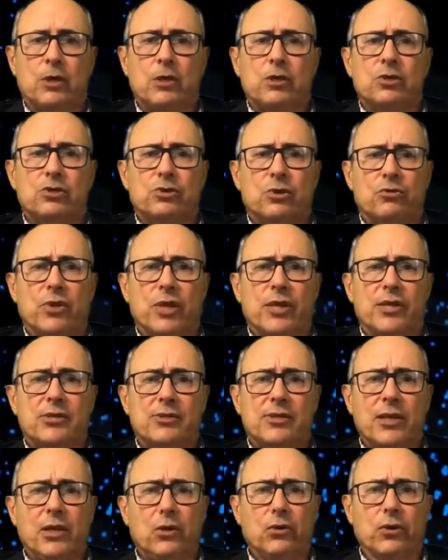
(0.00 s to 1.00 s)
So they
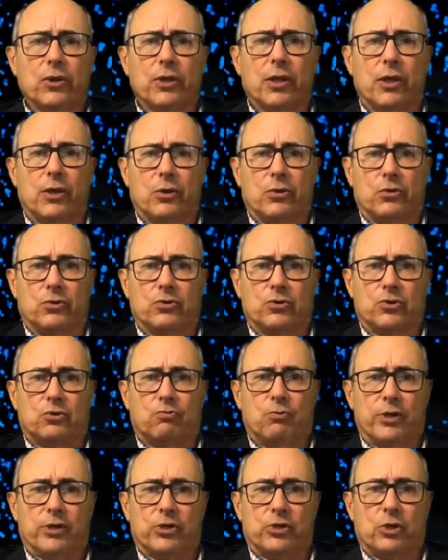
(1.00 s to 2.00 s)
sell the loans,
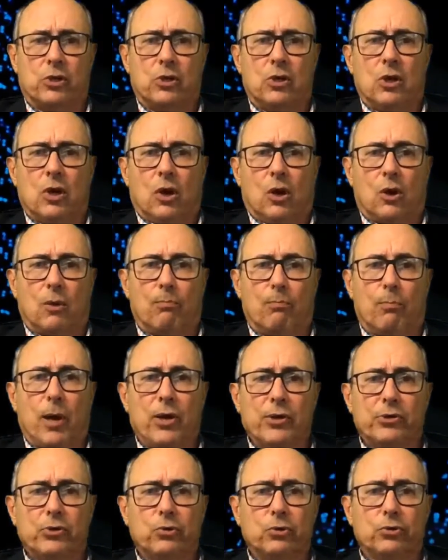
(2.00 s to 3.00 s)
which are
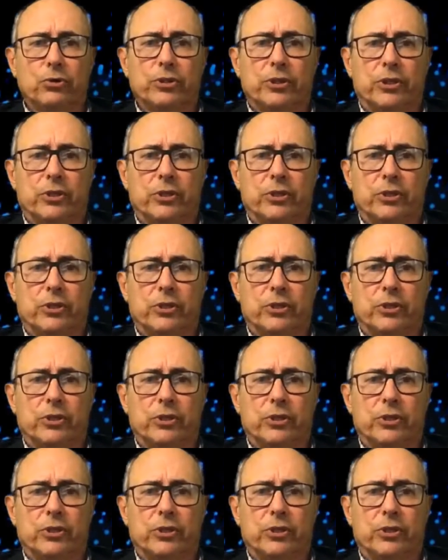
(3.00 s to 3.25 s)
bundled